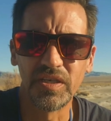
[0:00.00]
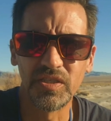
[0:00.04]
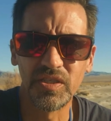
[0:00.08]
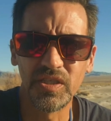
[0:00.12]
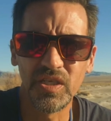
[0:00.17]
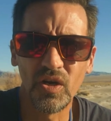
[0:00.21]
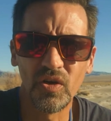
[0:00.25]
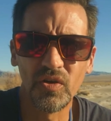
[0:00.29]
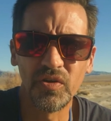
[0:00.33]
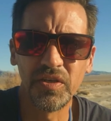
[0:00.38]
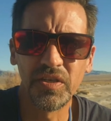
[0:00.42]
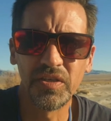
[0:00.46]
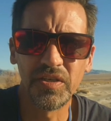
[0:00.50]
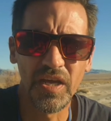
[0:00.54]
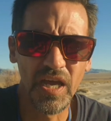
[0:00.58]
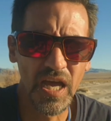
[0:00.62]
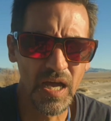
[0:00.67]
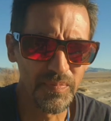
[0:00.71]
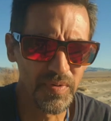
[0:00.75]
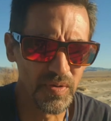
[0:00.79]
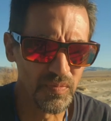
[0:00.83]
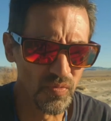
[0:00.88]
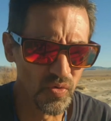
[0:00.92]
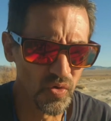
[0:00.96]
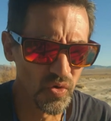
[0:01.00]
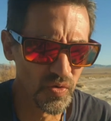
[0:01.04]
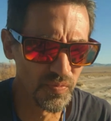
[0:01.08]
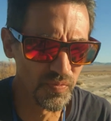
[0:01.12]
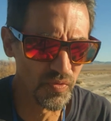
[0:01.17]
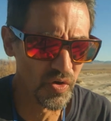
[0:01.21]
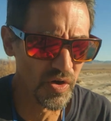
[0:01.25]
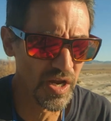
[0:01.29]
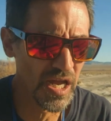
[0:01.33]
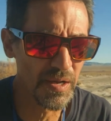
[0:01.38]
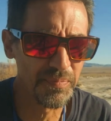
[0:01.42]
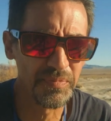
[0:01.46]
It's starting to happen more and
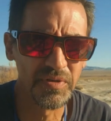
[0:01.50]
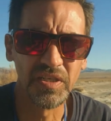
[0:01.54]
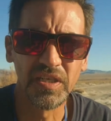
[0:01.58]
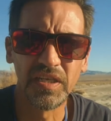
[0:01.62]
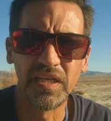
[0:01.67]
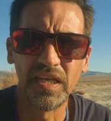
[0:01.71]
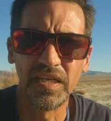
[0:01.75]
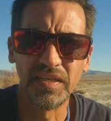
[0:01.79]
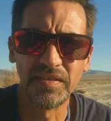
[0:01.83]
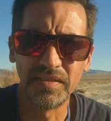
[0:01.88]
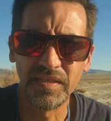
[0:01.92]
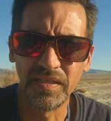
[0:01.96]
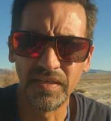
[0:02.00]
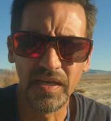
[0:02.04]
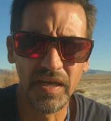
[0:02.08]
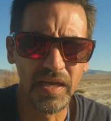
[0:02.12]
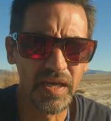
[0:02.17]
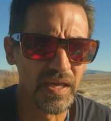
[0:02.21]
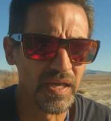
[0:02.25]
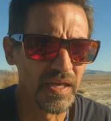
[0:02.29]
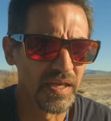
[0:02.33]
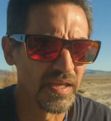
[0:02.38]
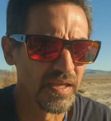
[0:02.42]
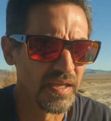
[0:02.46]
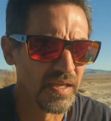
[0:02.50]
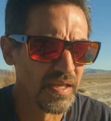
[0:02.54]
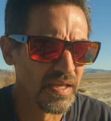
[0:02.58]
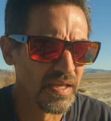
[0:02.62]
more. It happened again today.